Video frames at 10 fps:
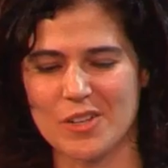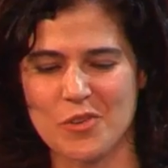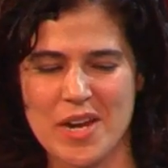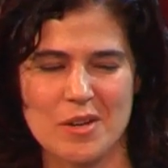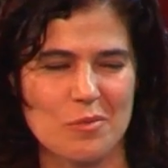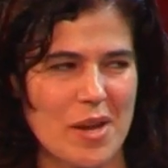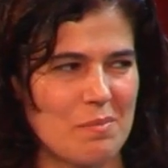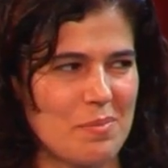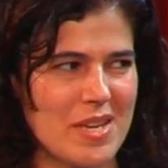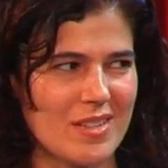grated
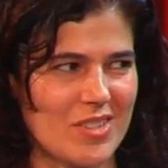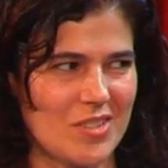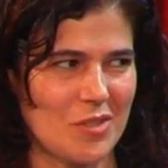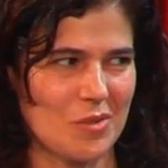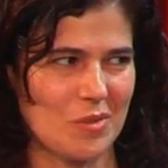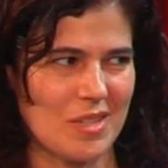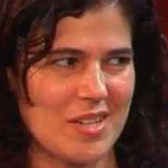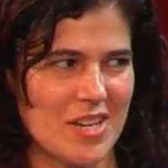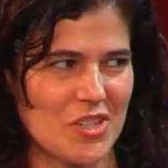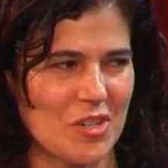red beets to the
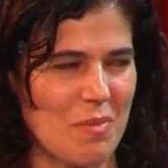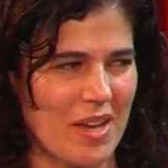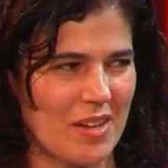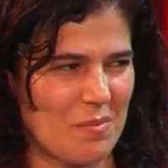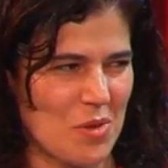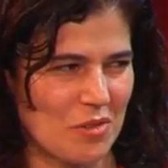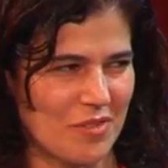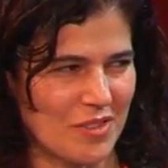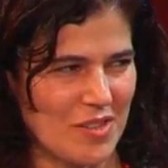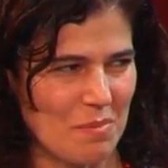dish to make it a
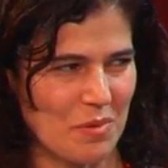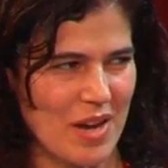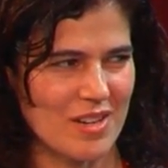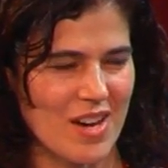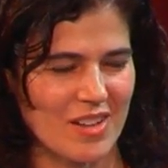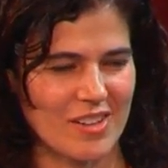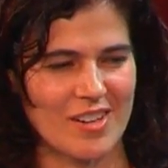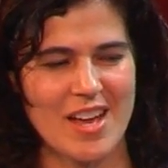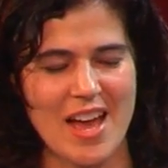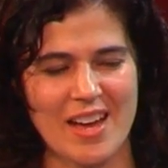beautiful deep red
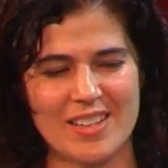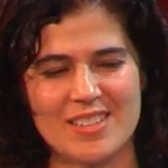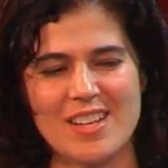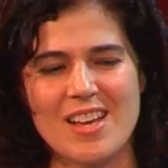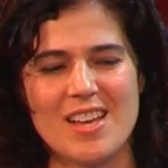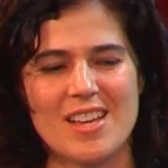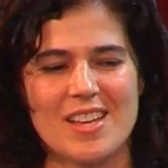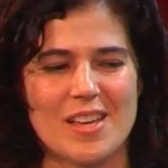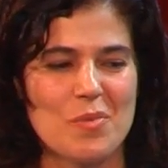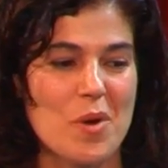color. And
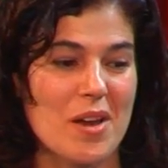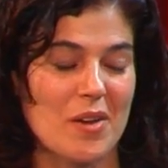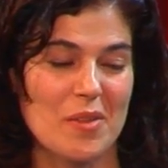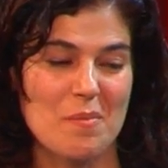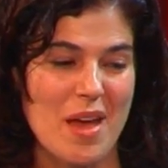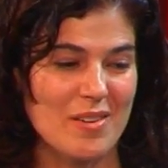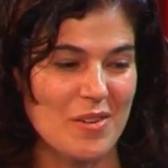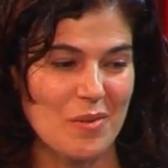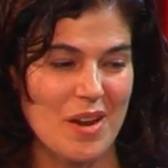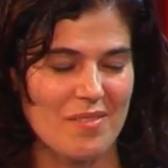it went on the
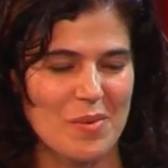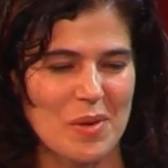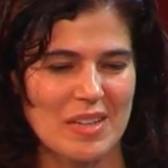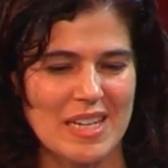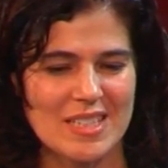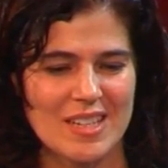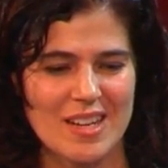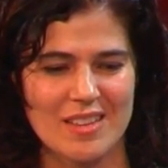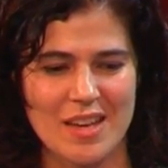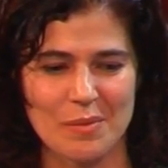menu and everyone liked it.
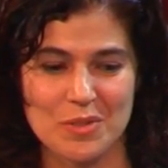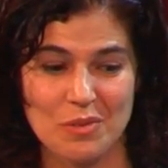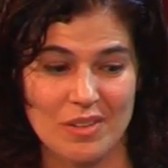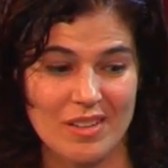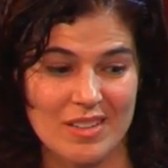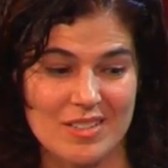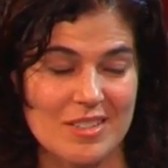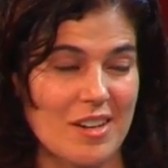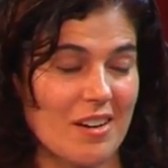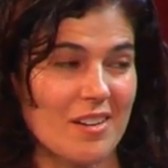And that was really the
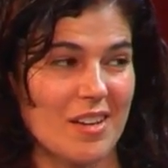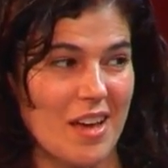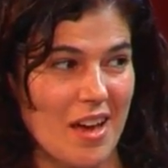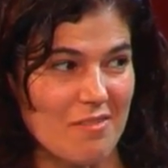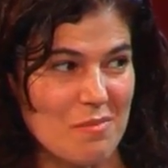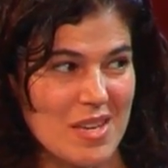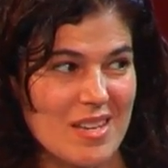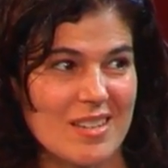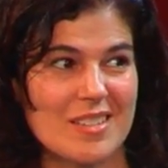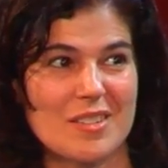start of
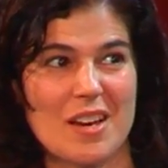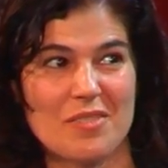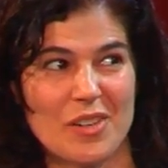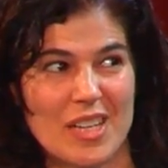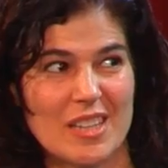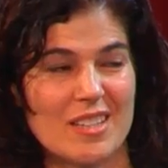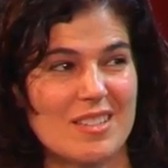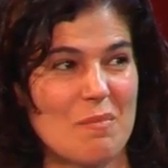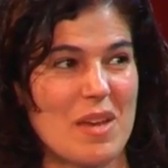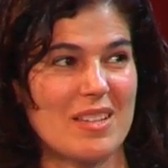me discovering this
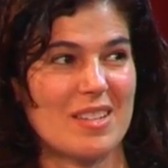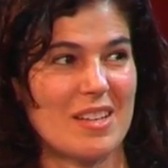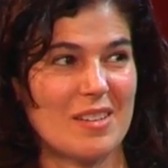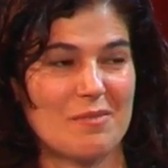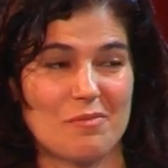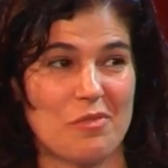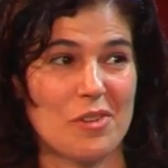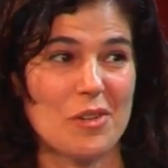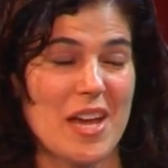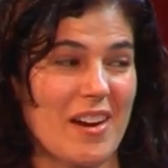amazing
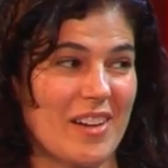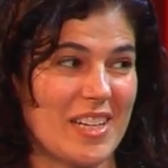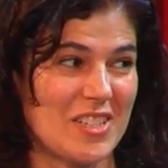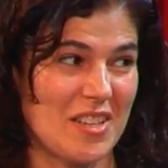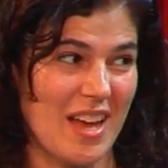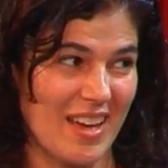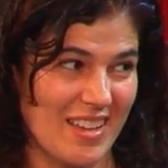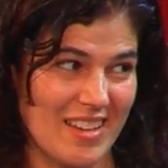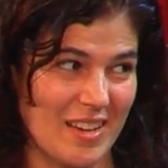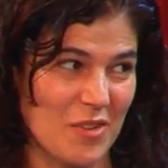food heritage that I
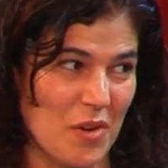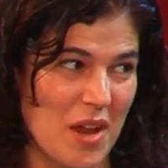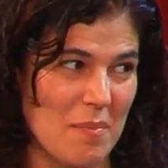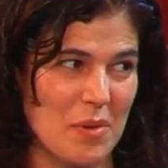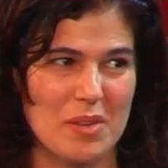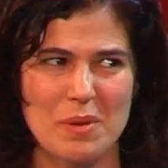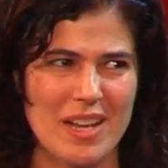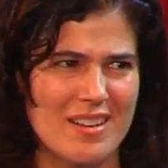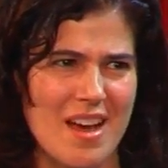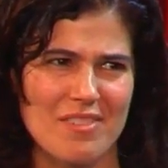had grown up with but
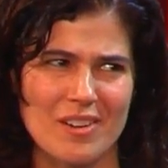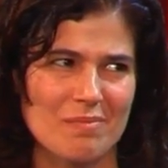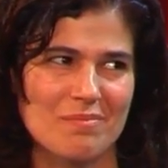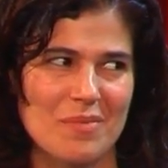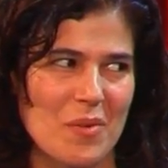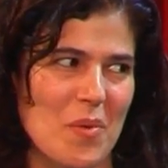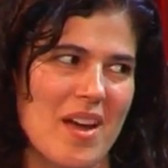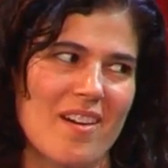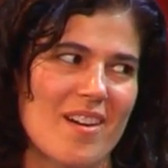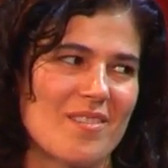had never been
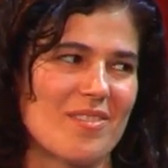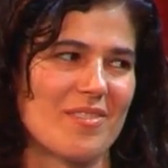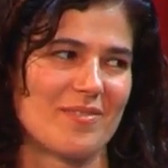aware of.